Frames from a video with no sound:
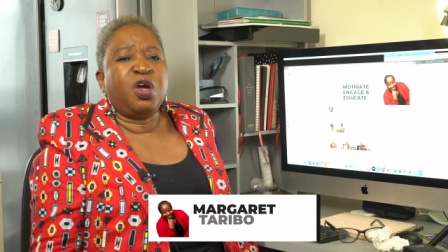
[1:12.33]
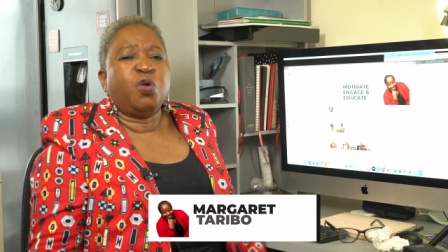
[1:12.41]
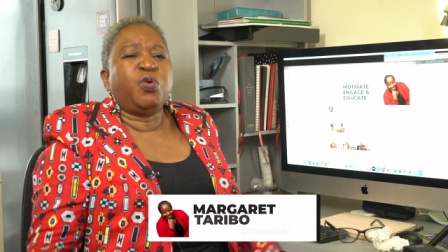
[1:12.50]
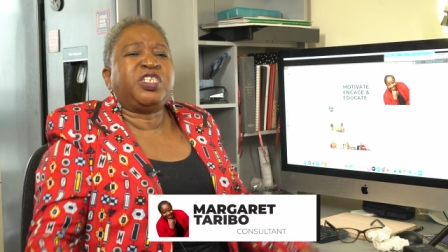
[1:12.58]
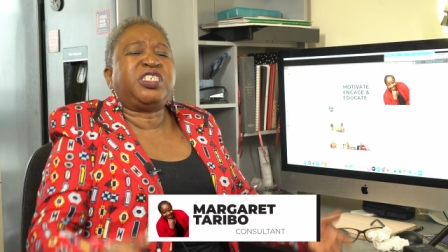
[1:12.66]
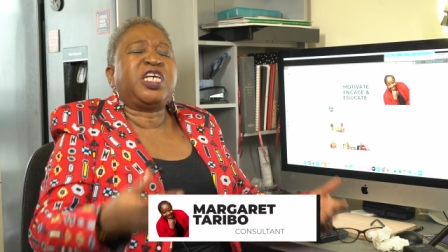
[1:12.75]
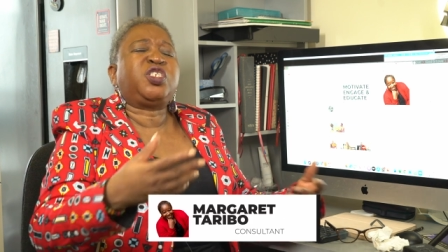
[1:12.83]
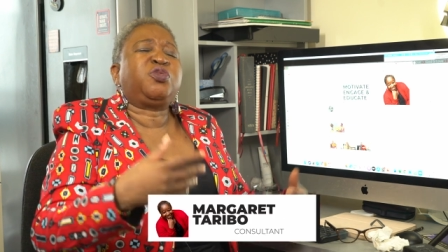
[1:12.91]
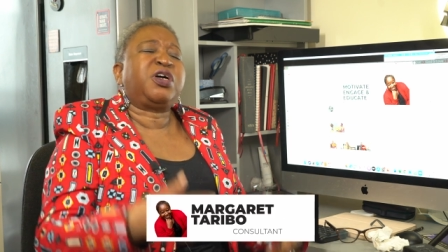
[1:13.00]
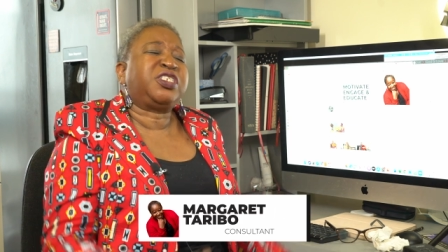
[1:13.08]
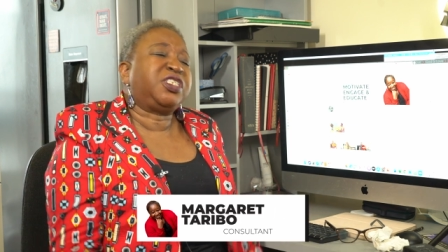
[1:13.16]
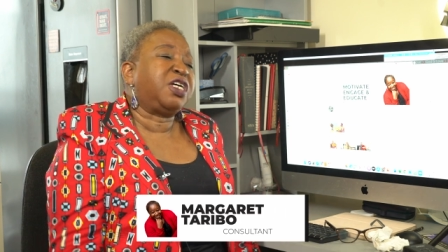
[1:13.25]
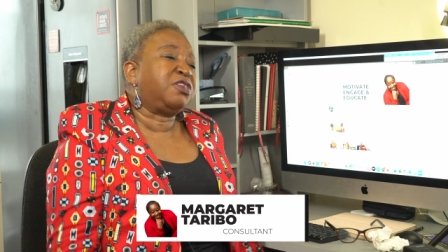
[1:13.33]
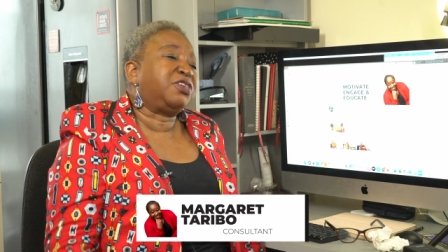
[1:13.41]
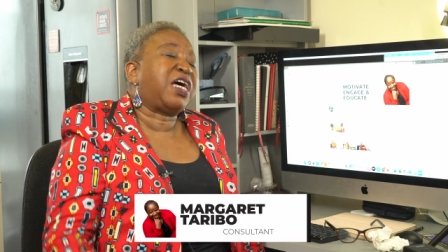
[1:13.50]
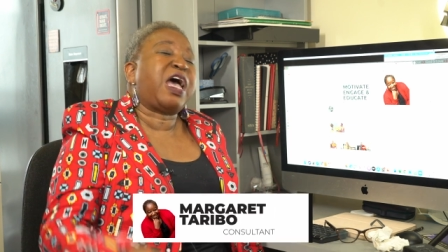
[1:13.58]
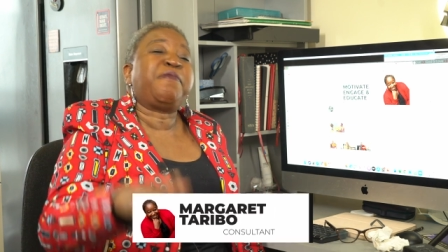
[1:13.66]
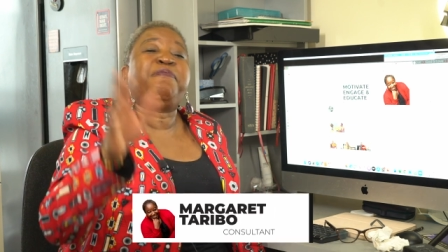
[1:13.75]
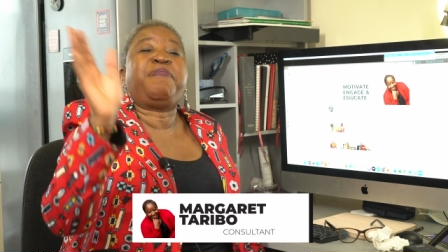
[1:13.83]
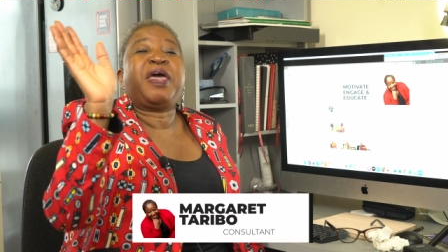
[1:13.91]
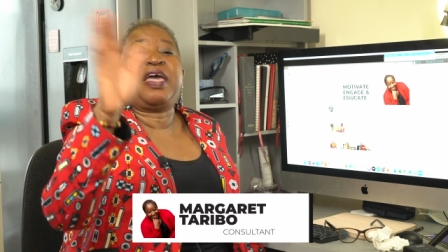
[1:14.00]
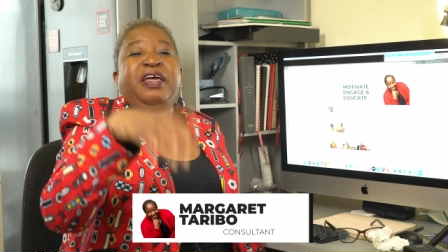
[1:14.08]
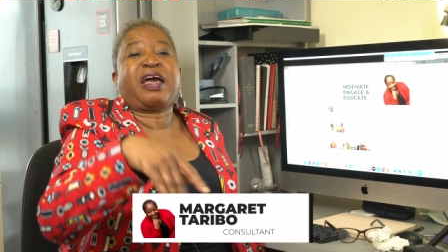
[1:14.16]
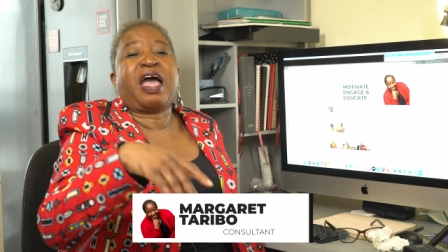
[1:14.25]
We say to ourselves, I
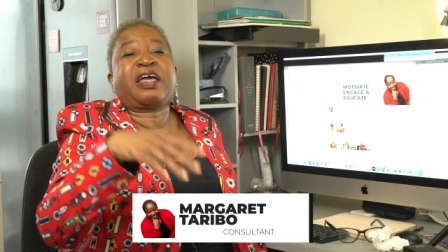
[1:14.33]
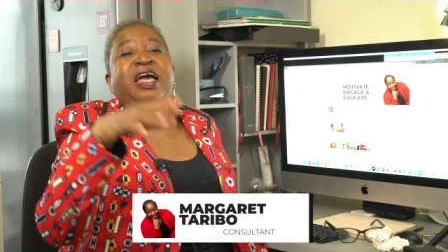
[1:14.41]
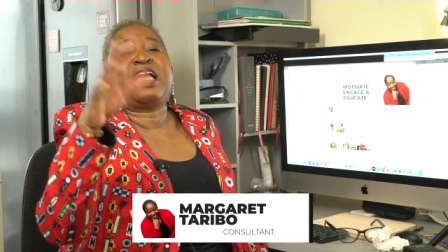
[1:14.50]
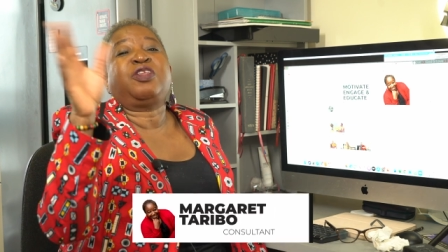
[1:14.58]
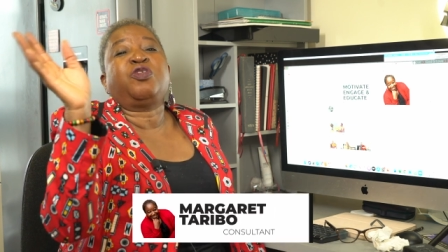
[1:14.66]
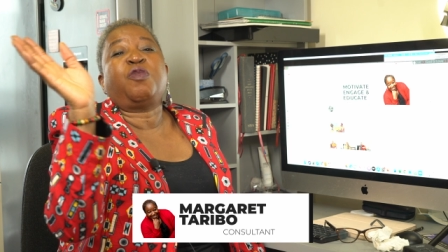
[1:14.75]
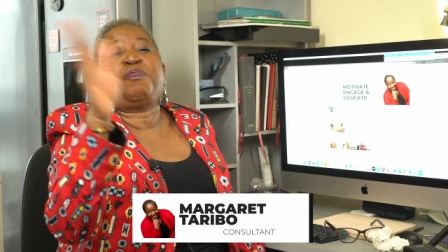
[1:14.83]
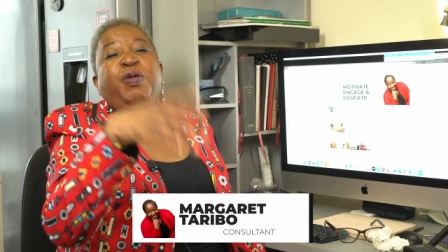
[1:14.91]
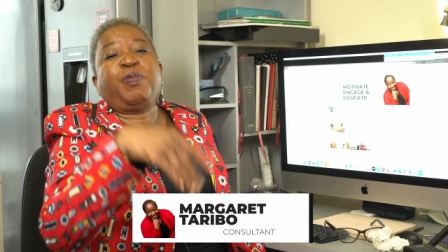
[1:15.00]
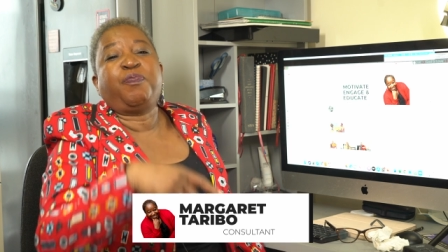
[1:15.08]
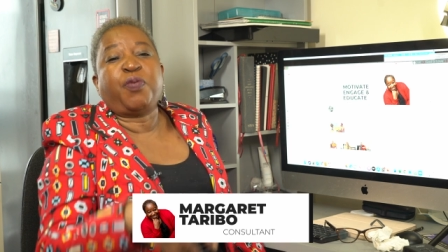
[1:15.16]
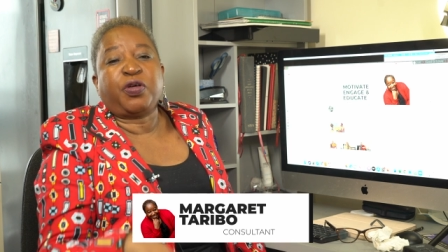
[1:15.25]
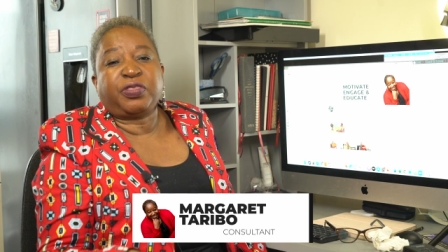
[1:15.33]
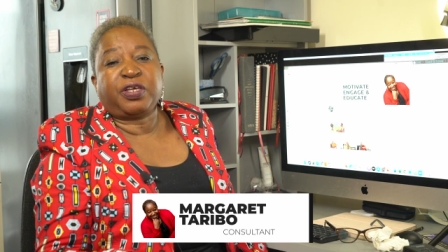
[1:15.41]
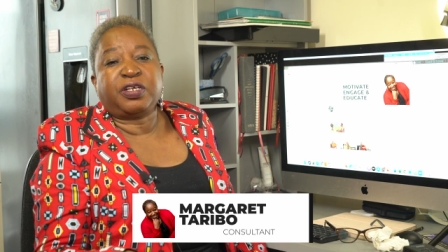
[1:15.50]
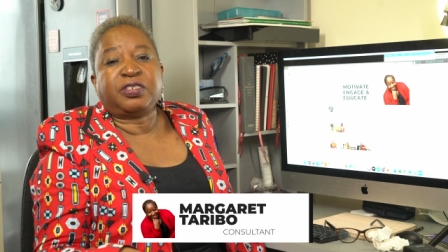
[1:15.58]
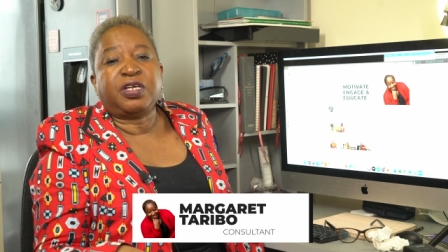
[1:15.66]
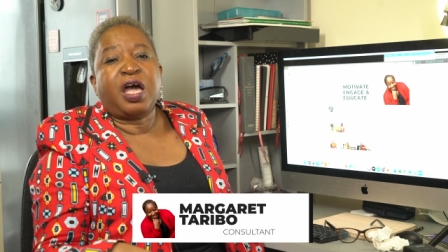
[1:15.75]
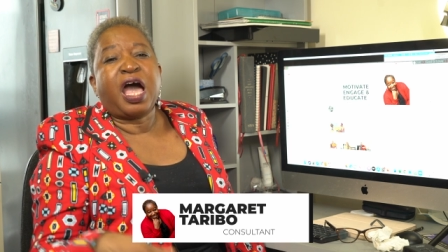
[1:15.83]
beg, I cannot be bothered.